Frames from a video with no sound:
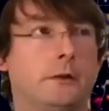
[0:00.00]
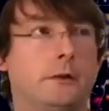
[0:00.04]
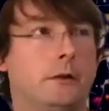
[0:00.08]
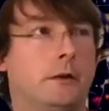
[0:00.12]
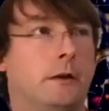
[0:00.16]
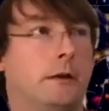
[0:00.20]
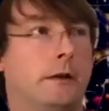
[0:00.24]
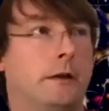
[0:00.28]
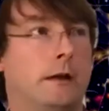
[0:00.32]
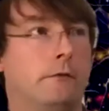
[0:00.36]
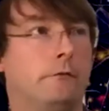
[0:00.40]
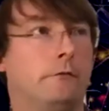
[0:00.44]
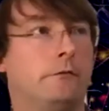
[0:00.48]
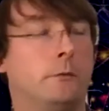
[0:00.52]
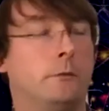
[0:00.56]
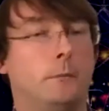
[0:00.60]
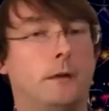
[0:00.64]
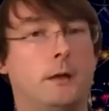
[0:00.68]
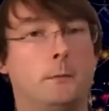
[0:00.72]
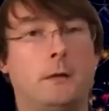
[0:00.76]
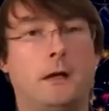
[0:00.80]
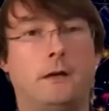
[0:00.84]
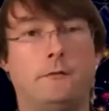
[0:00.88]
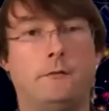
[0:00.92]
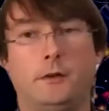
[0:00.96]
again, from
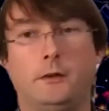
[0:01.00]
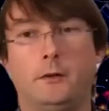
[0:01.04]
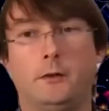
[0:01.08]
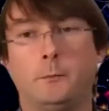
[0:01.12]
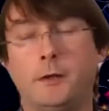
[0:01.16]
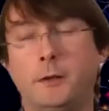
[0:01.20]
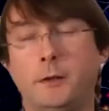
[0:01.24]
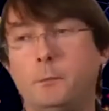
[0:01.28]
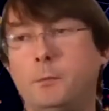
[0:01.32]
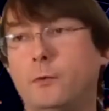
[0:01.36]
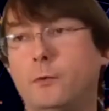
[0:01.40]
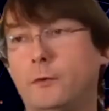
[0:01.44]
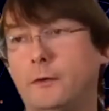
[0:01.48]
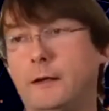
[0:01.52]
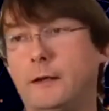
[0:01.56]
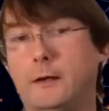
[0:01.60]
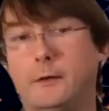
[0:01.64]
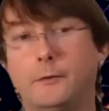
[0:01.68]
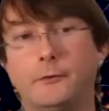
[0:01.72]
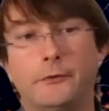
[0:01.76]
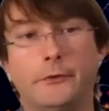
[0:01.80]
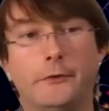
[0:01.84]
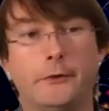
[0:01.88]
them having the people in-house